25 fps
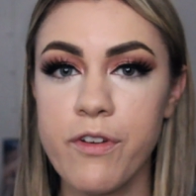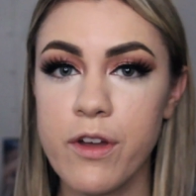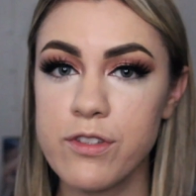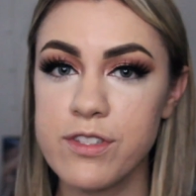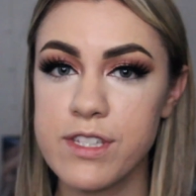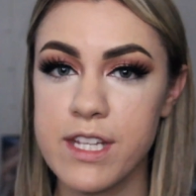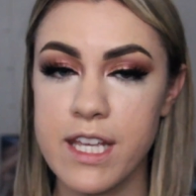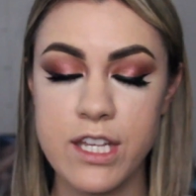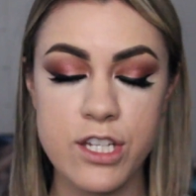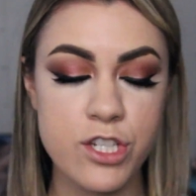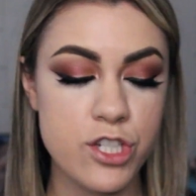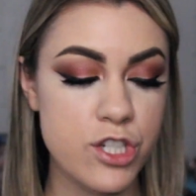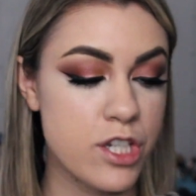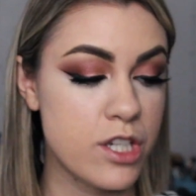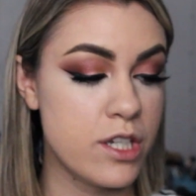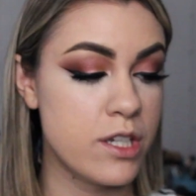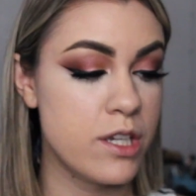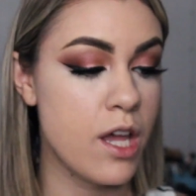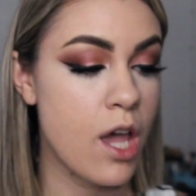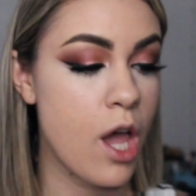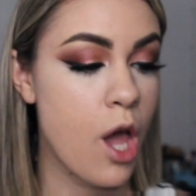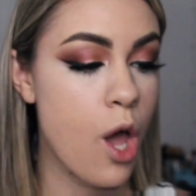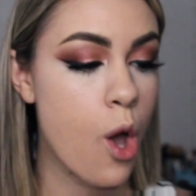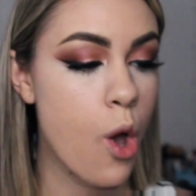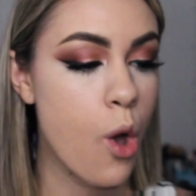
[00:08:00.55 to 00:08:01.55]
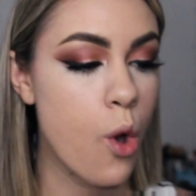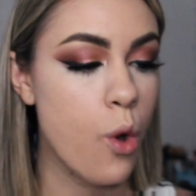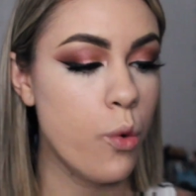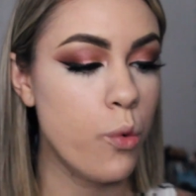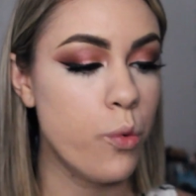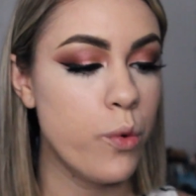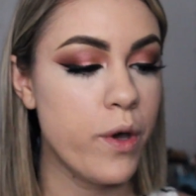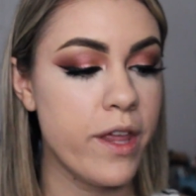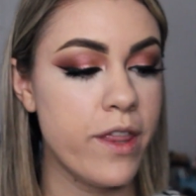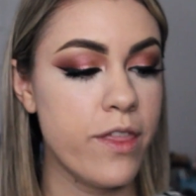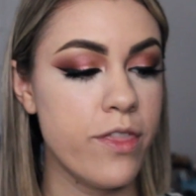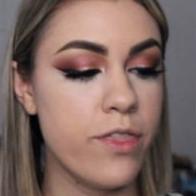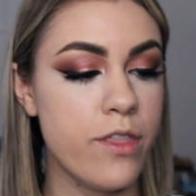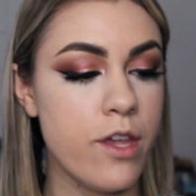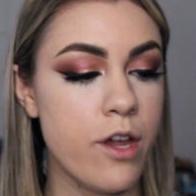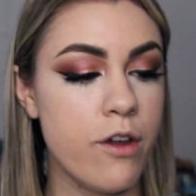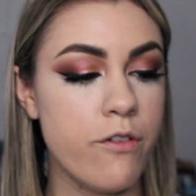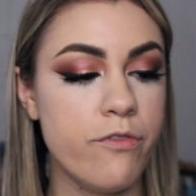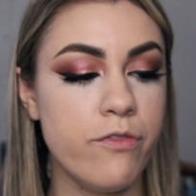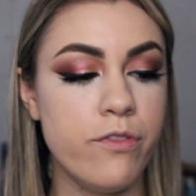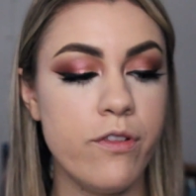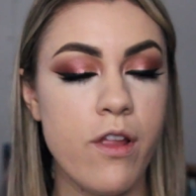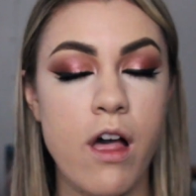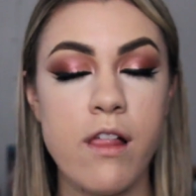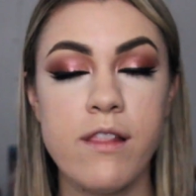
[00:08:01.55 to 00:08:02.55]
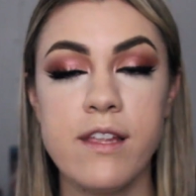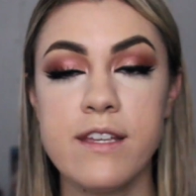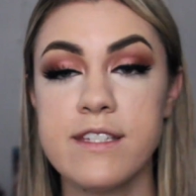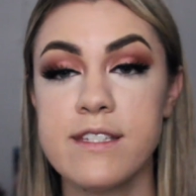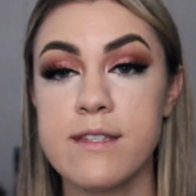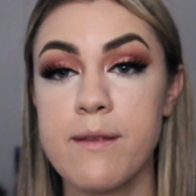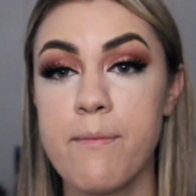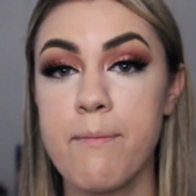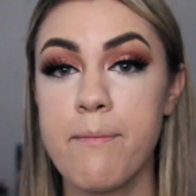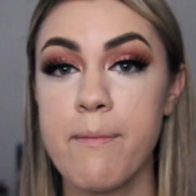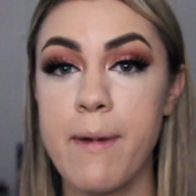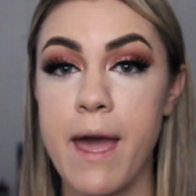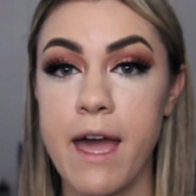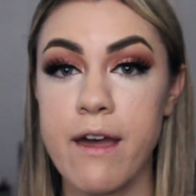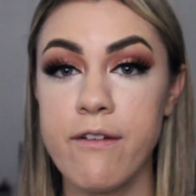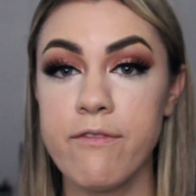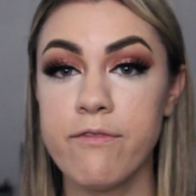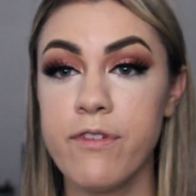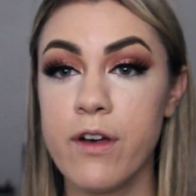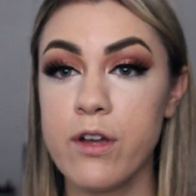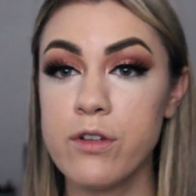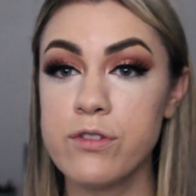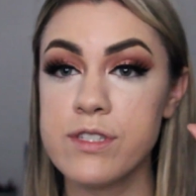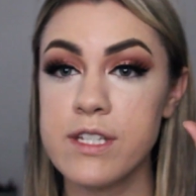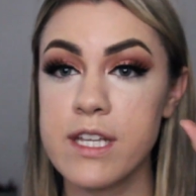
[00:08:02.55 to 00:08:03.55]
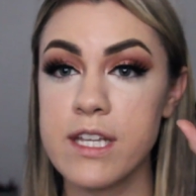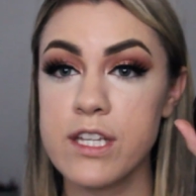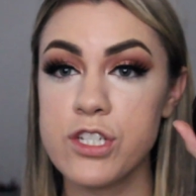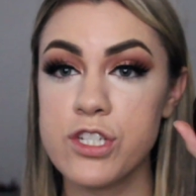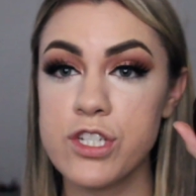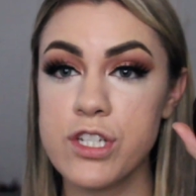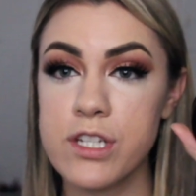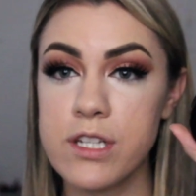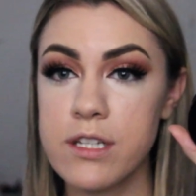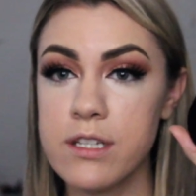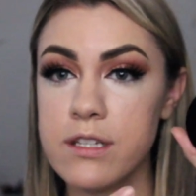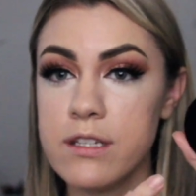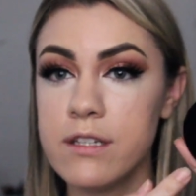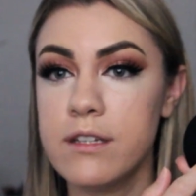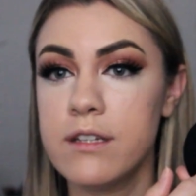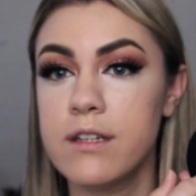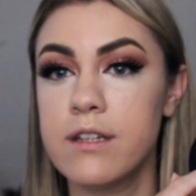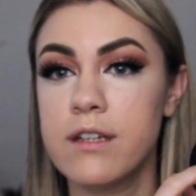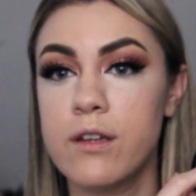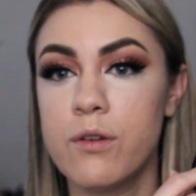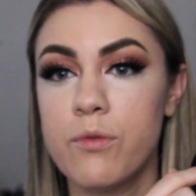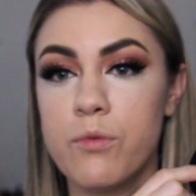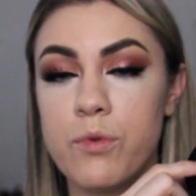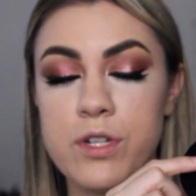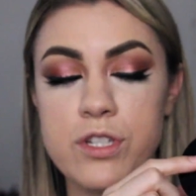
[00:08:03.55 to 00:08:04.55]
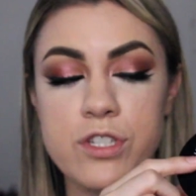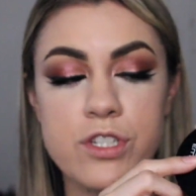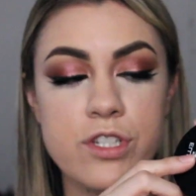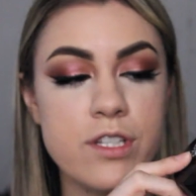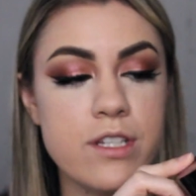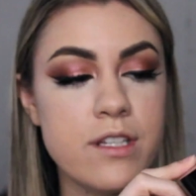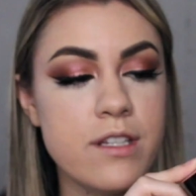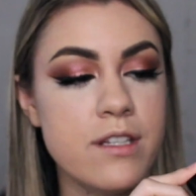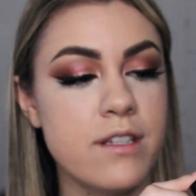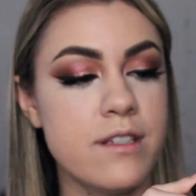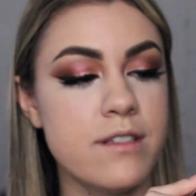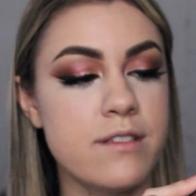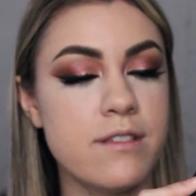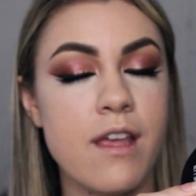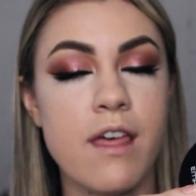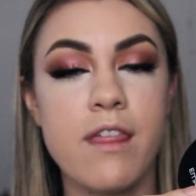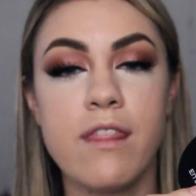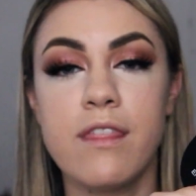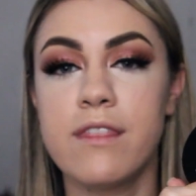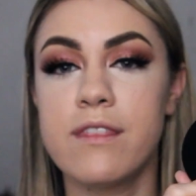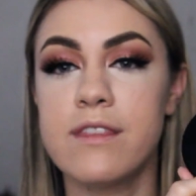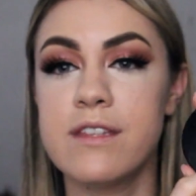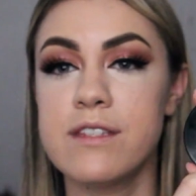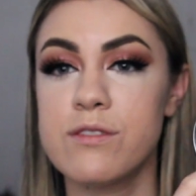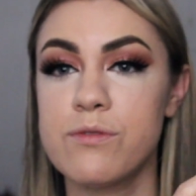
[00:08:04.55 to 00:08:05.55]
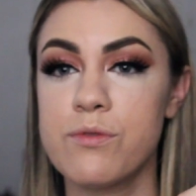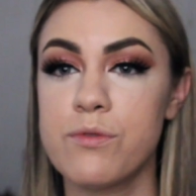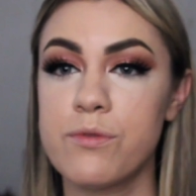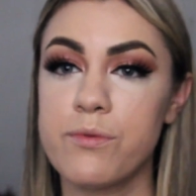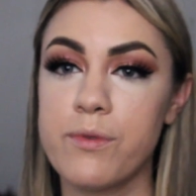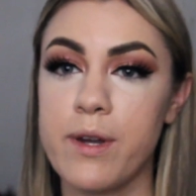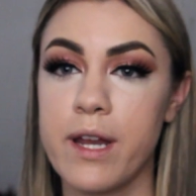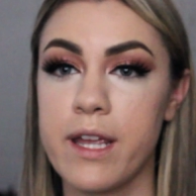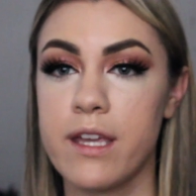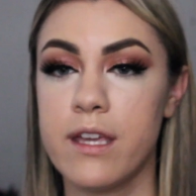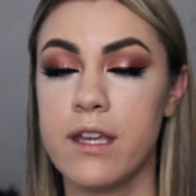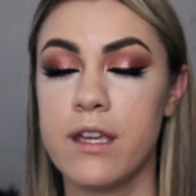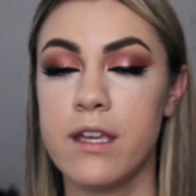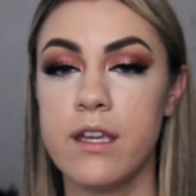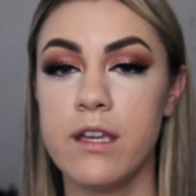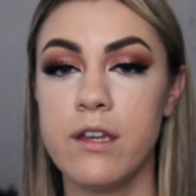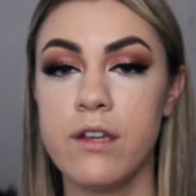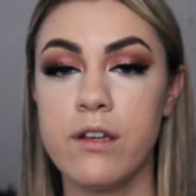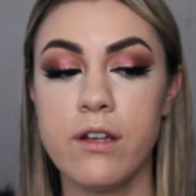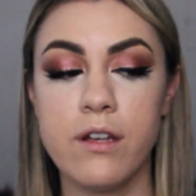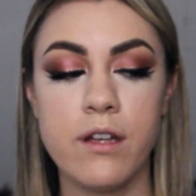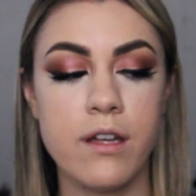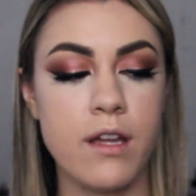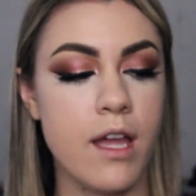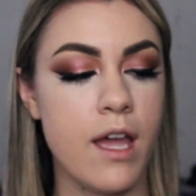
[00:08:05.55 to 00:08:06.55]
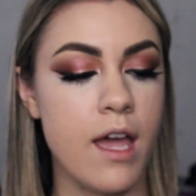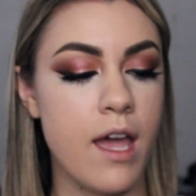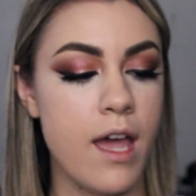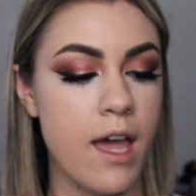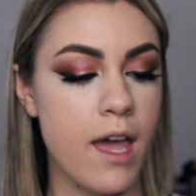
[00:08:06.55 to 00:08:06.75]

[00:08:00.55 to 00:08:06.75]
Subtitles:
foundation with their Flawless Matte Foundation, which is this one right here.